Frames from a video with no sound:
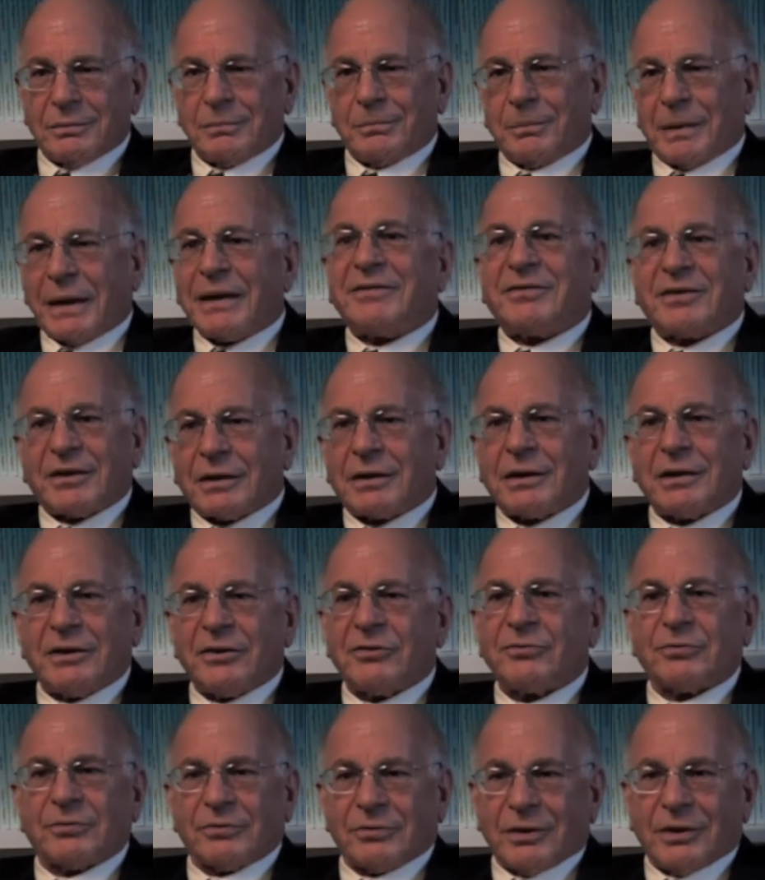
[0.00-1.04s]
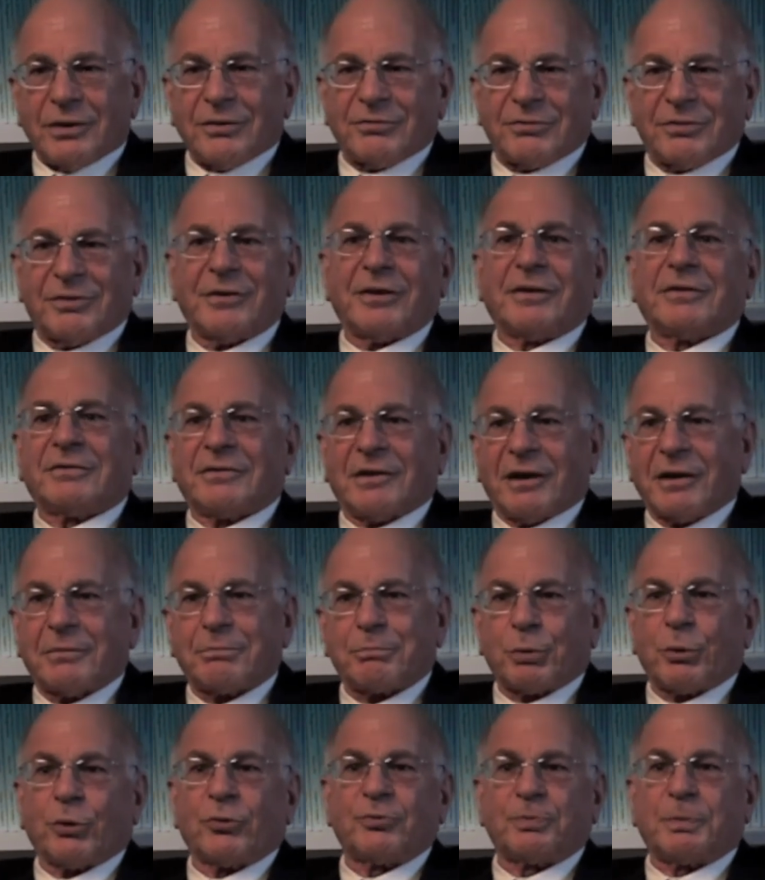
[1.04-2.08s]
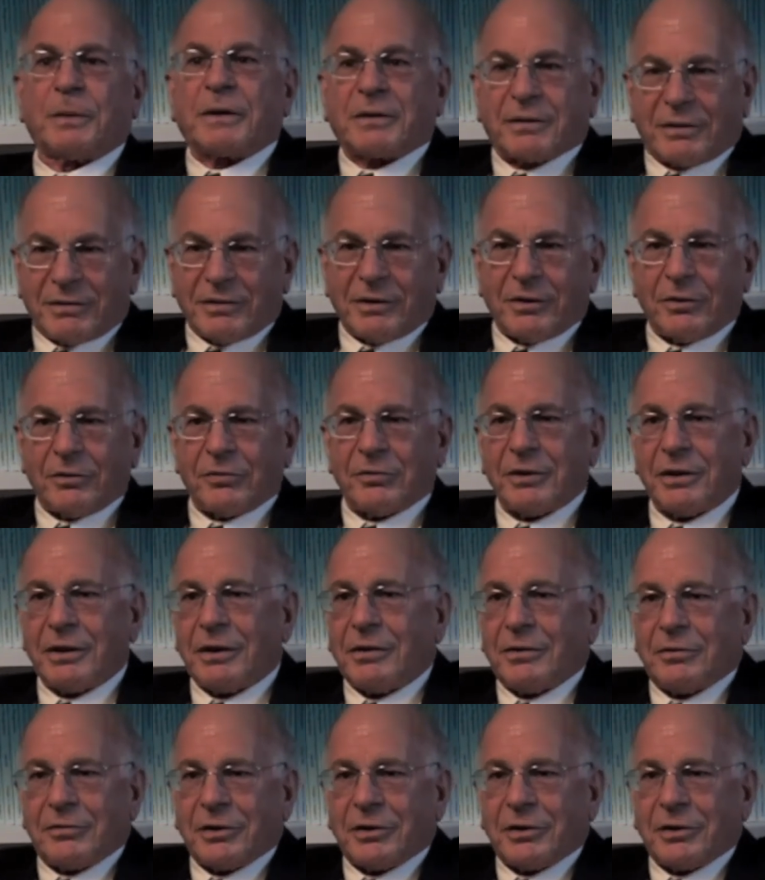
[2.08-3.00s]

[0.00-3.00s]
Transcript: basically is things like prospect theory